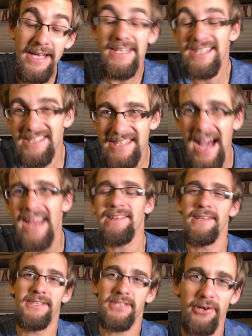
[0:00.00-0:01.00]

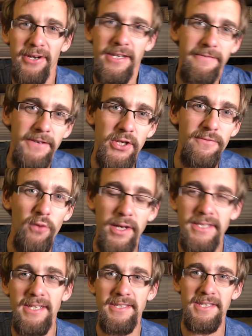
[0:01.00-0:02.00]
silence our individual
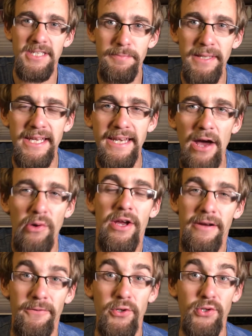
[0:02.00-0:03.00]
voices in speaking out
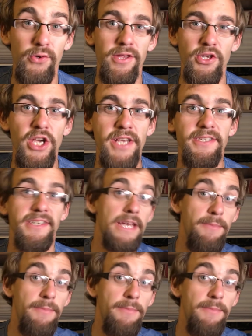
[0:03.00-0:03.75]
for truth and justice.